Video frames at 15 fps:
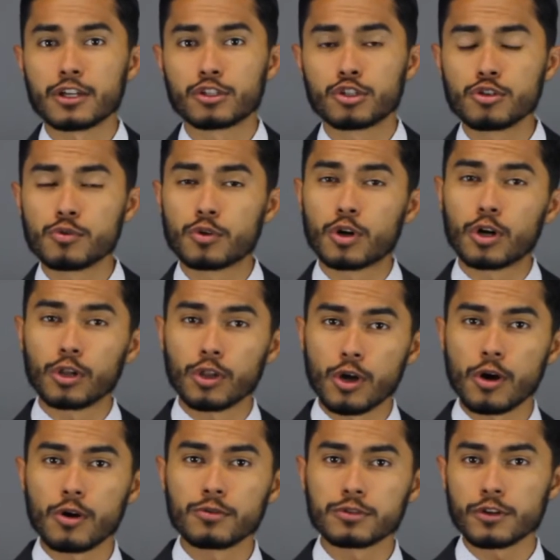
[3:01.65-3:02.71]
not true.
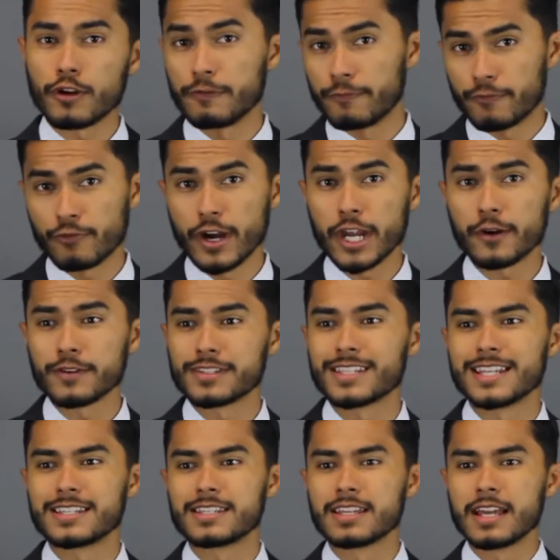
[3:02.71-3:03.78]
Colognes and
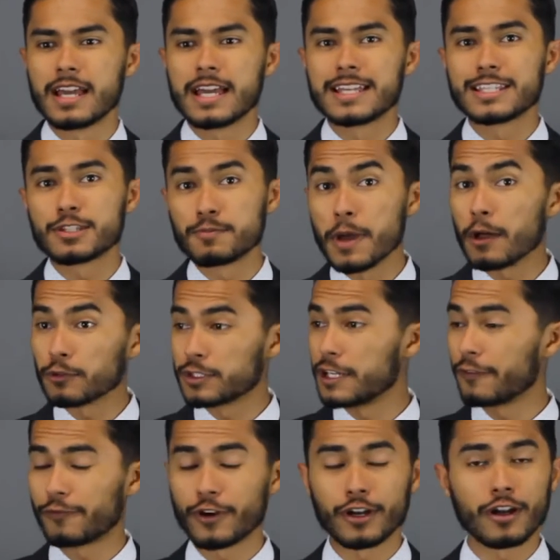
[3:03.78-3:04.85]
fragrances smell
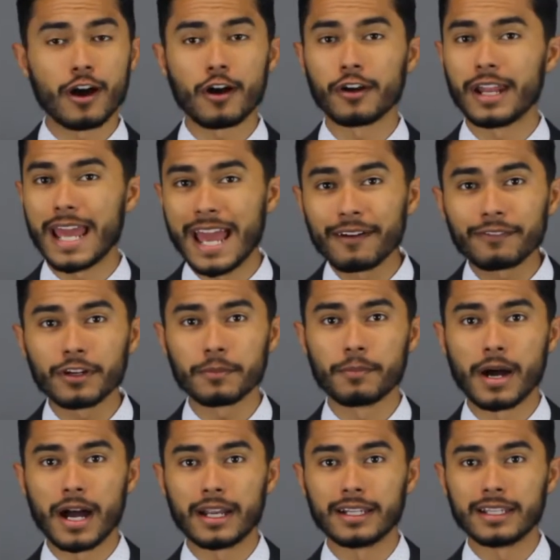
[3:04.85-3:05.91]
different on
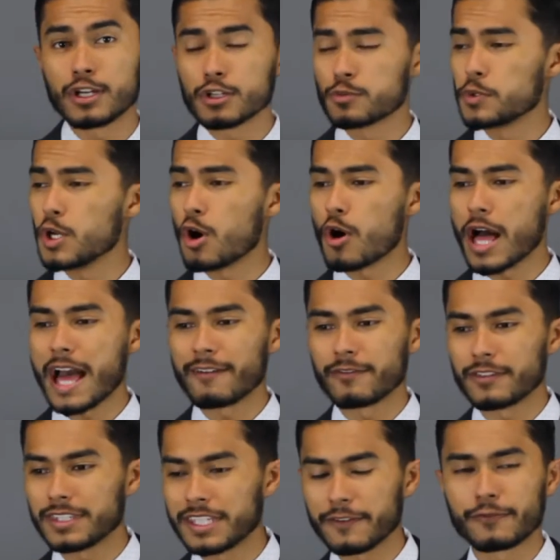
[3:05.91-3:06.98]
everybody, because we all
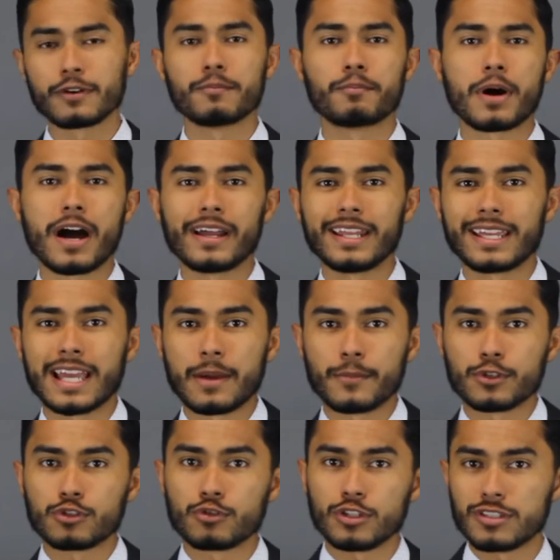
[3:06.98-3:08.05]
have different body
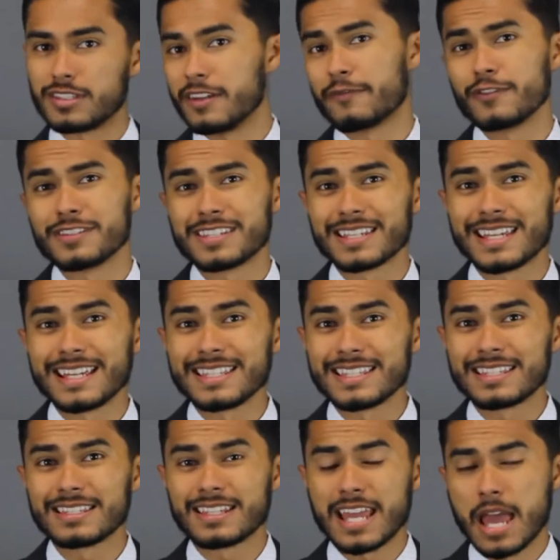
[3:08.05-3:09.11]
chemistries, different skin
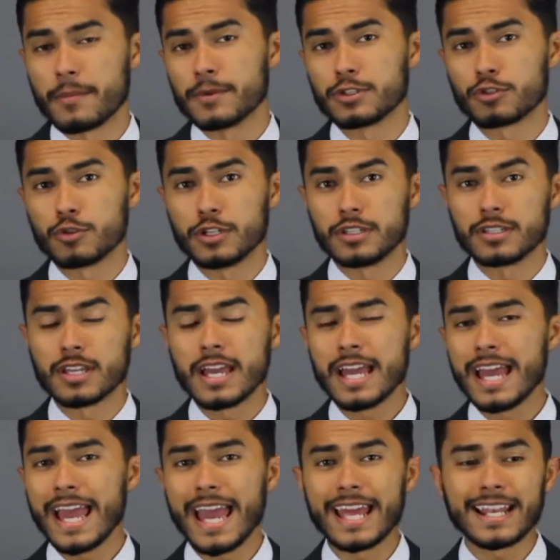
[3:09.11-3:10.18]
chemistries,
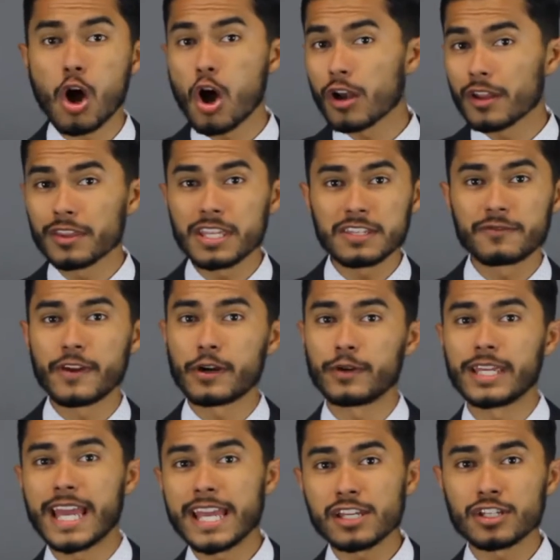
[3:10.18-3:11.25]
and all of these
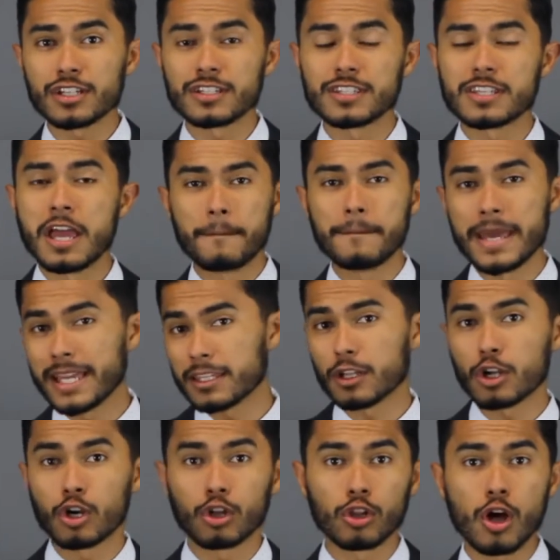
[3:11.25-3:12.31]
variations make
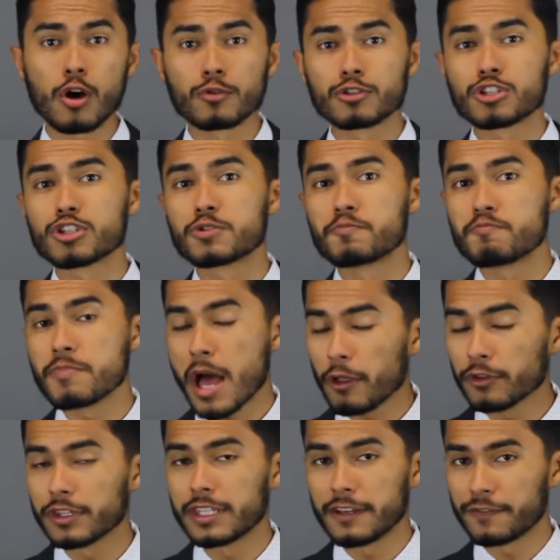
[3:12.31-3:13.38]
the cologne
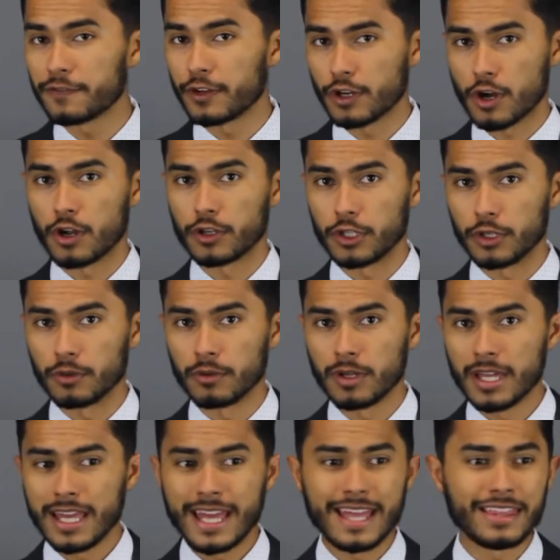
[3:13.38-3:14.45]
smell different on you.
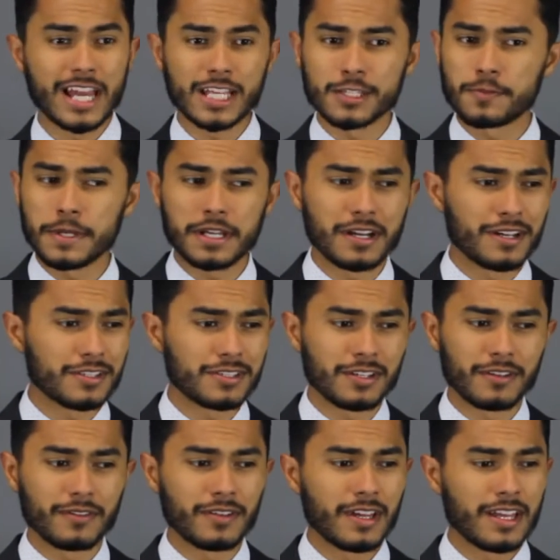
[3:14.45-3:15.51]
And that's because
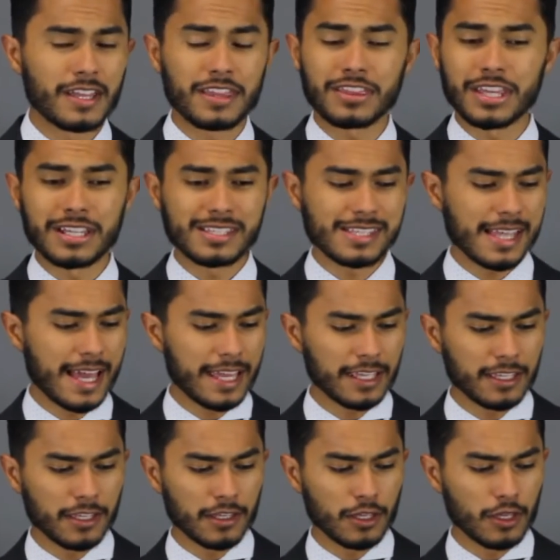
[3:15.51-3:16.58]
of things like